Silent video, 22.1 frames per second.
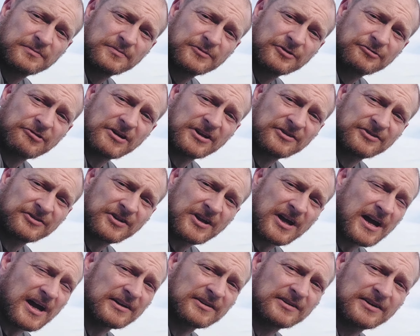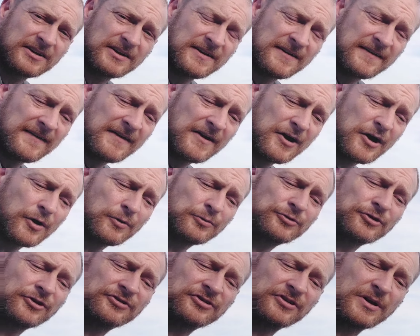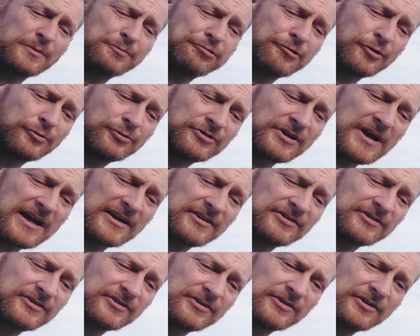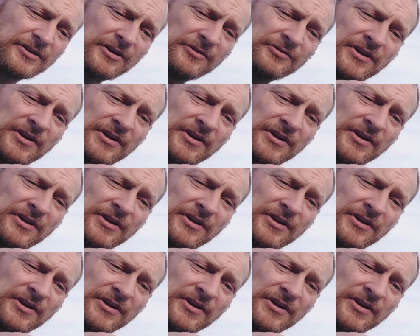Great start. I was just in the process of